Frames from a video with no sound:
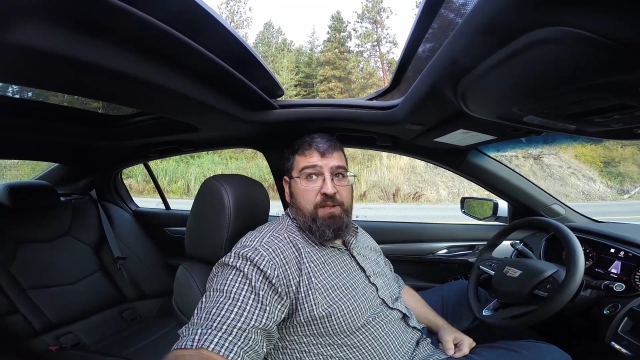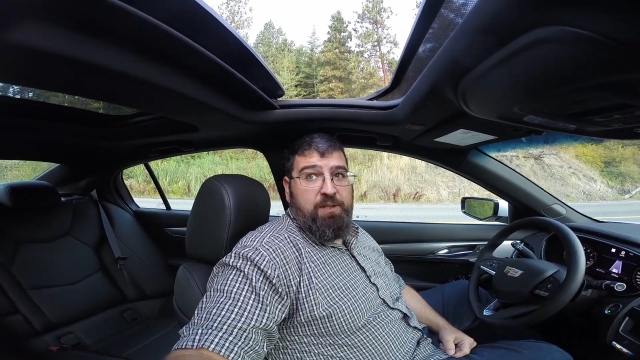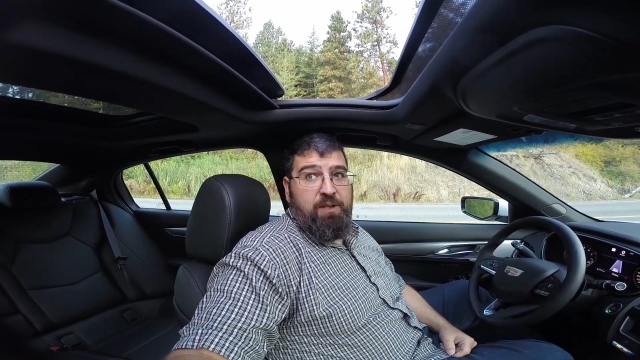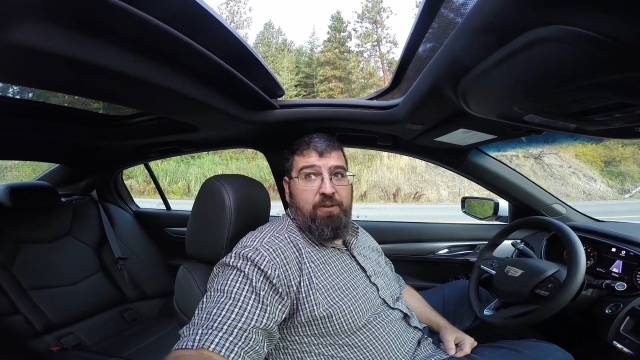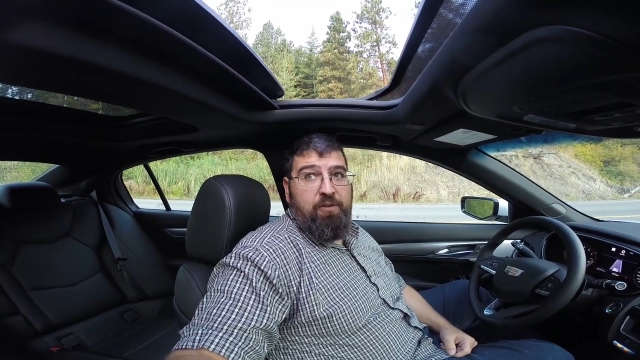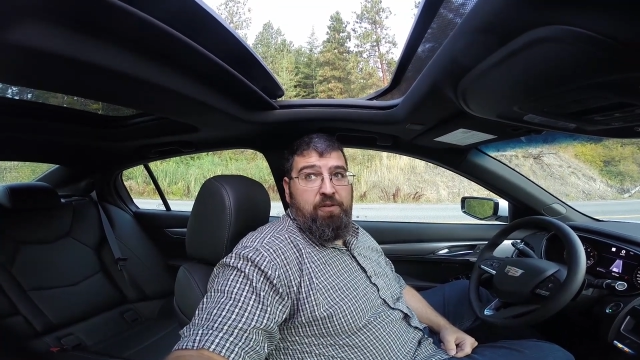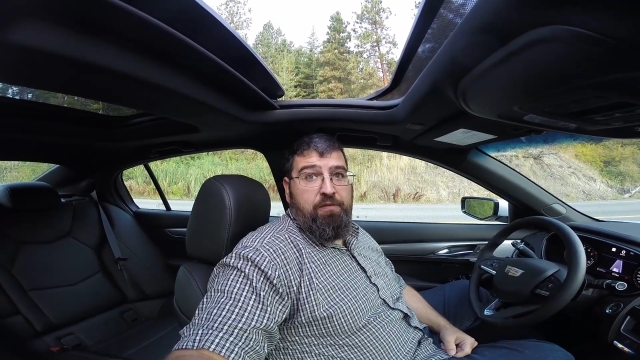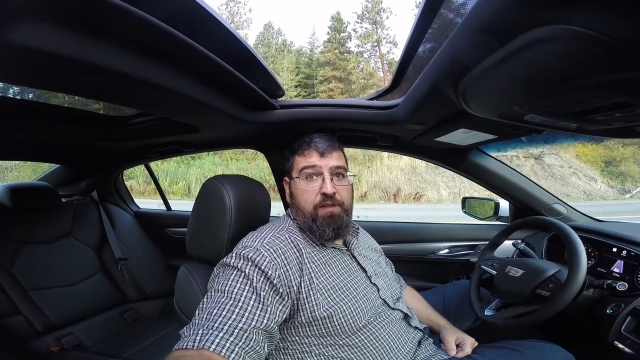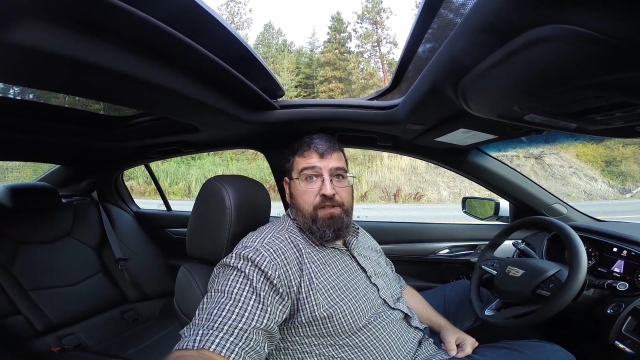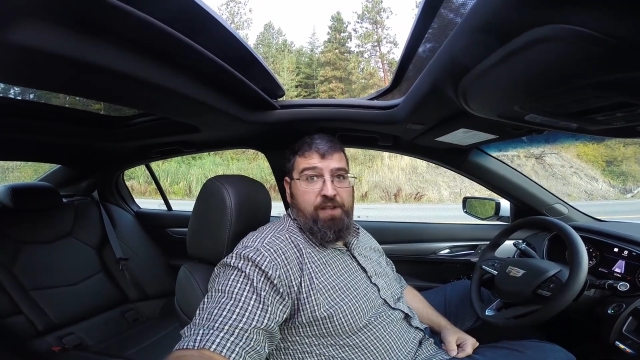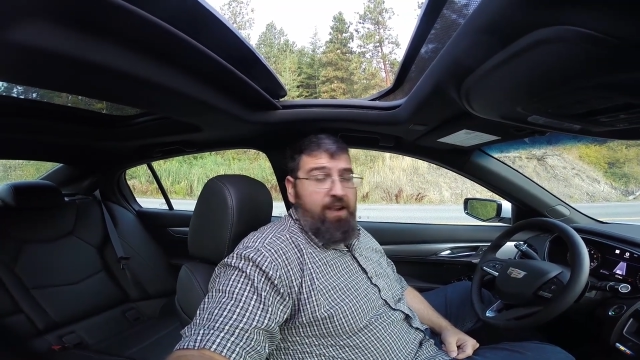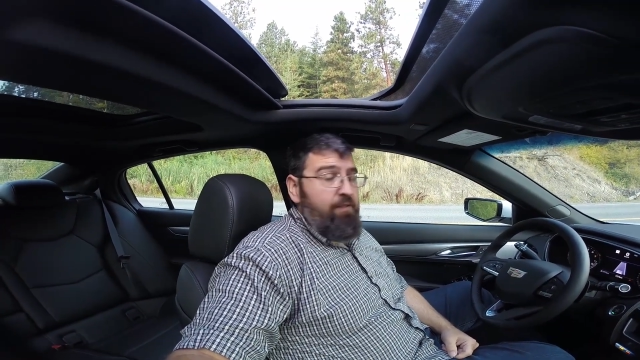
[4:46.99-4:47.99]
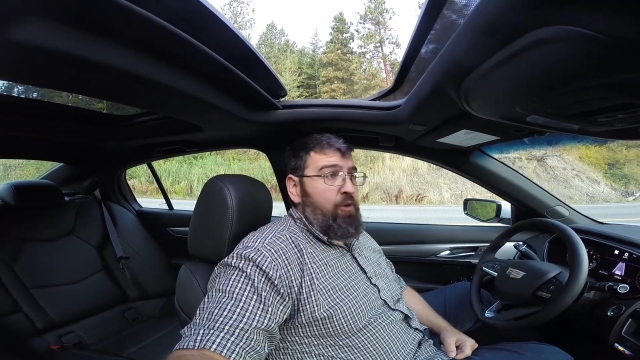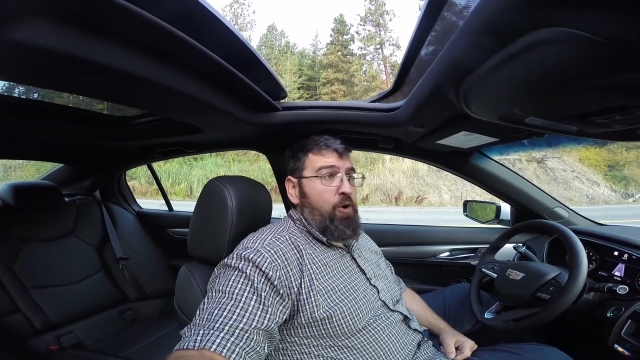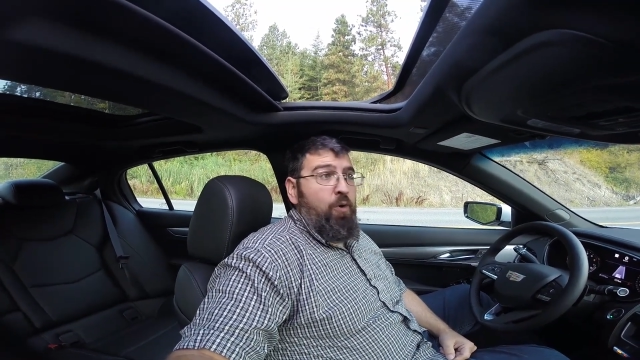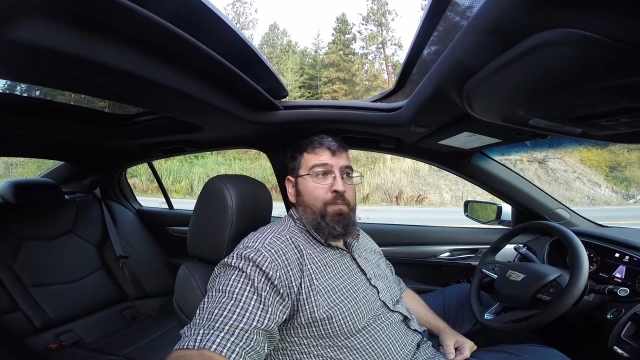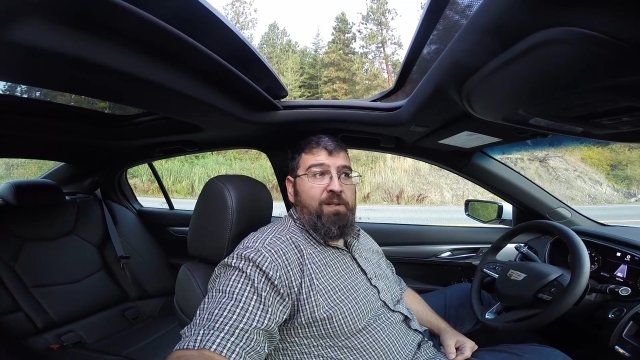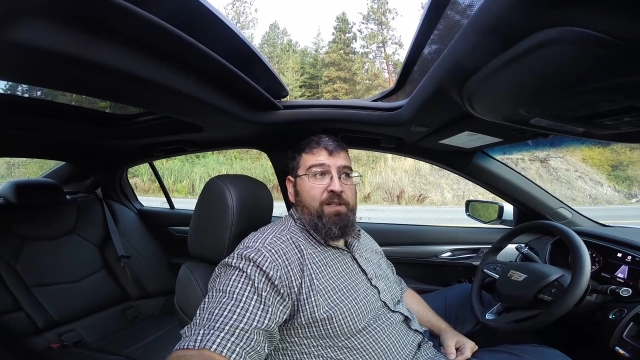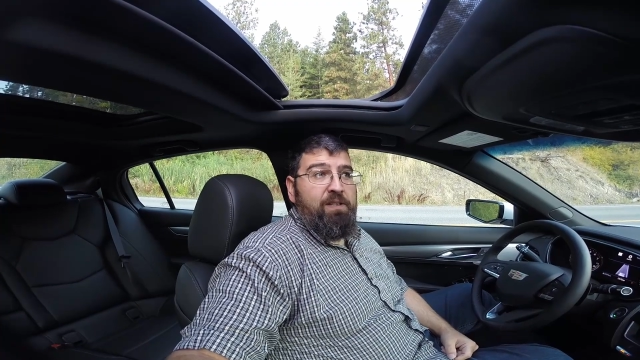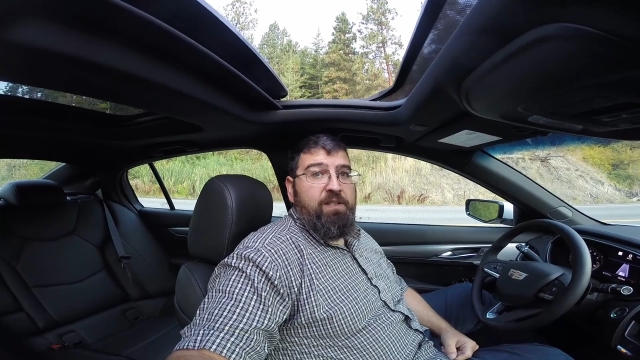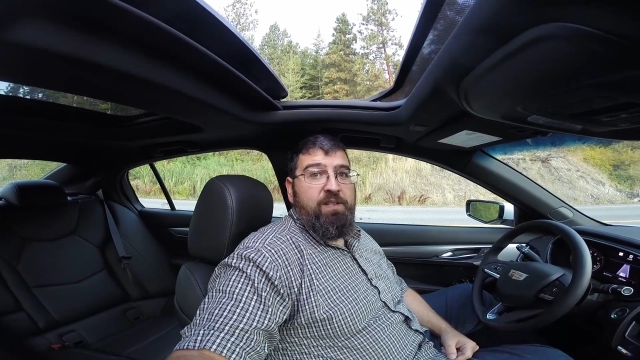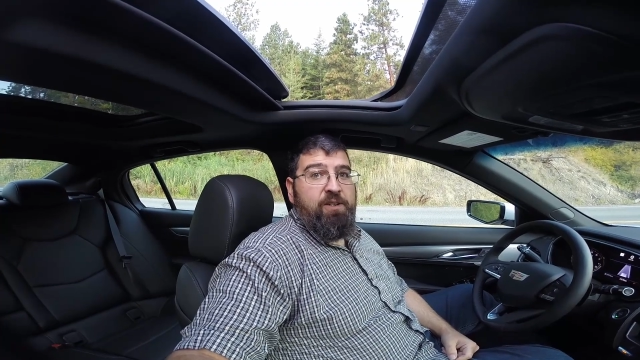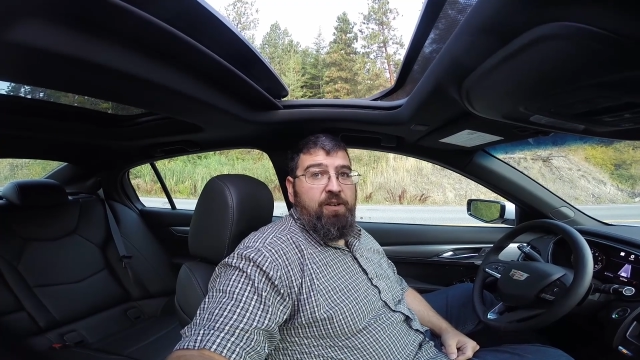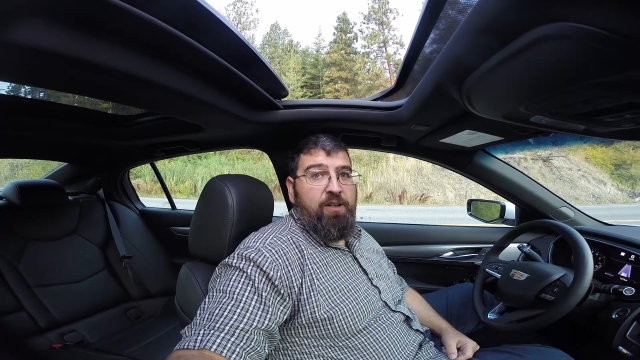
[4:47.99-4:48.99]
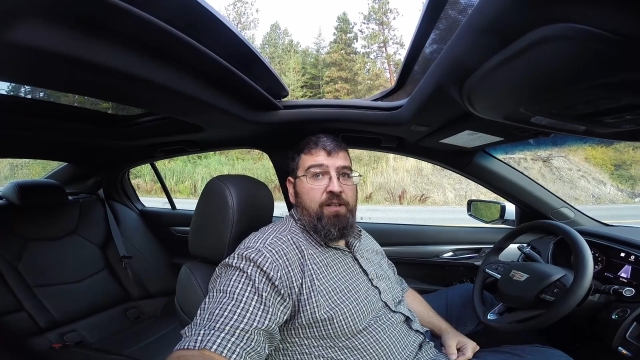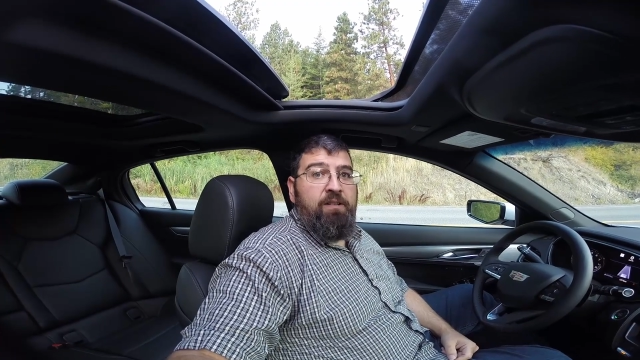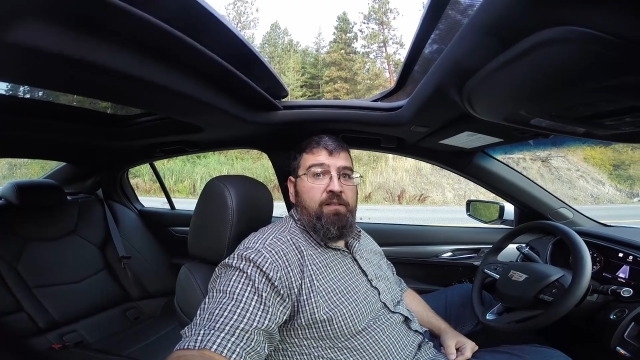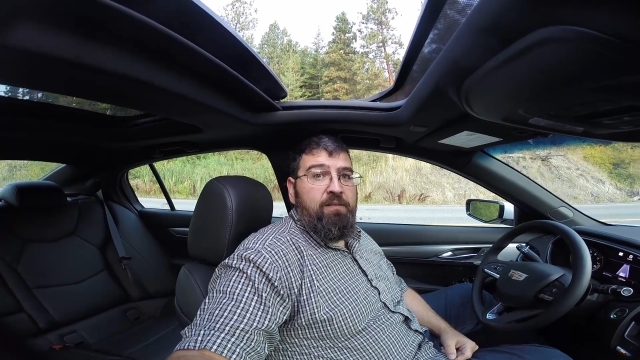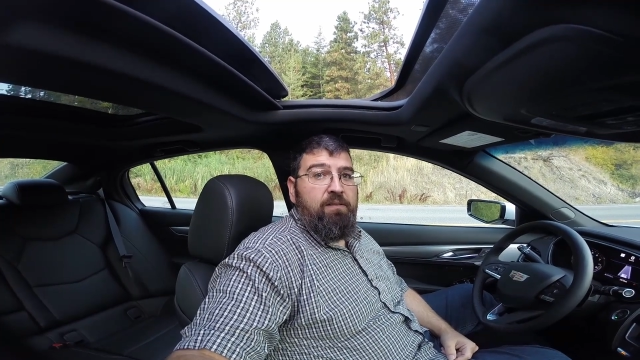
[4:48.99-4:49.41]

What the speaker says: the sunroof is ever opened in this car.